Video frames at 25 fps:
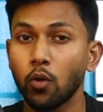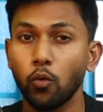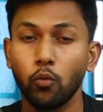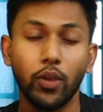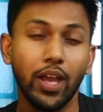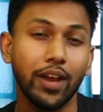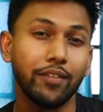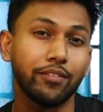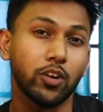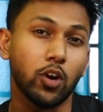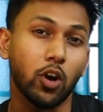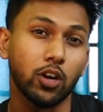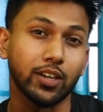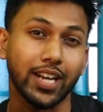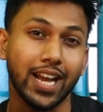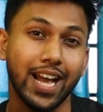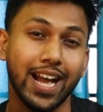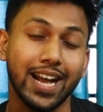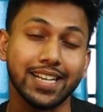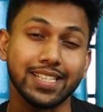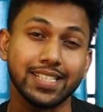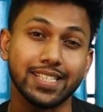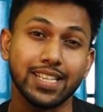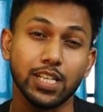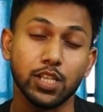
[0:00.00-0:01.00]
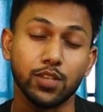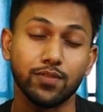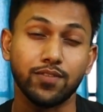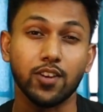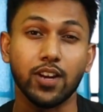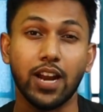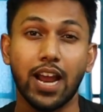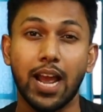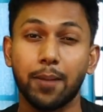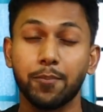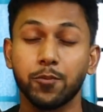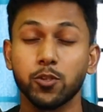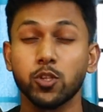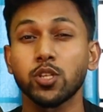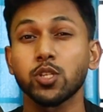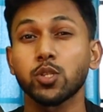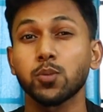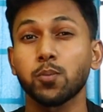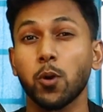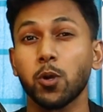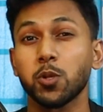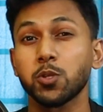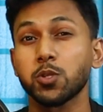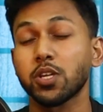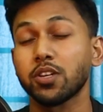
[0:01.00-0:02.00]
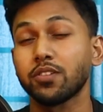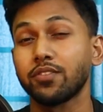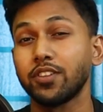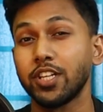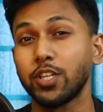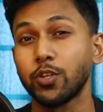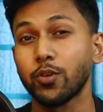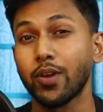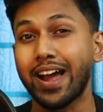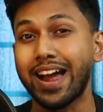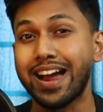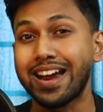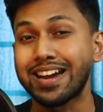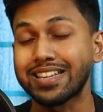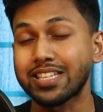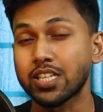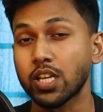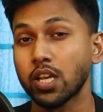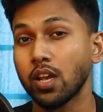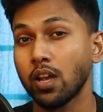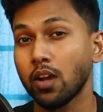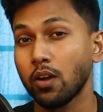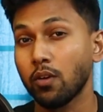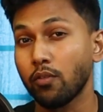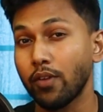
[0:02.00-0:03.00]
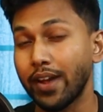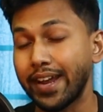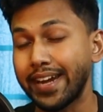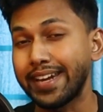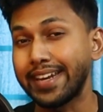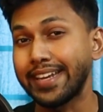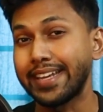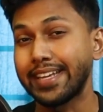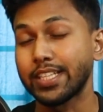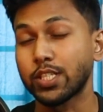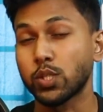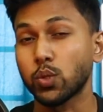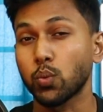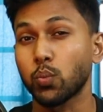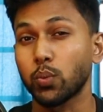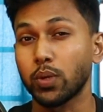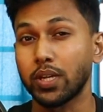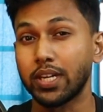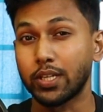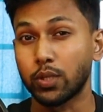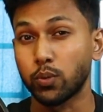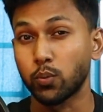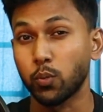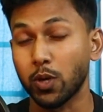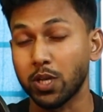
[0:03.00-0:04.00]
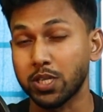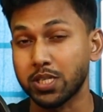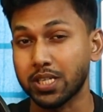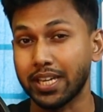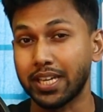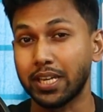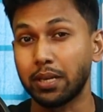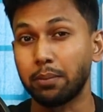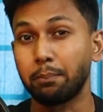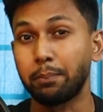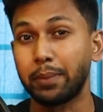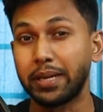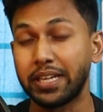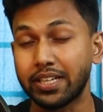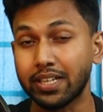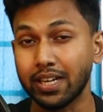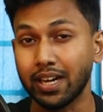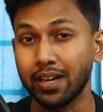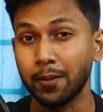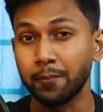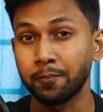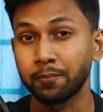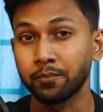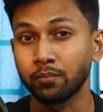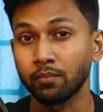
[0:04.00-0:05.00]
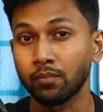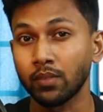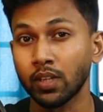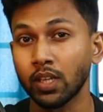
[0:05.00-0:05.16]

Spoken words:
We have got access for Amazon sponsored video ads when it was in beta,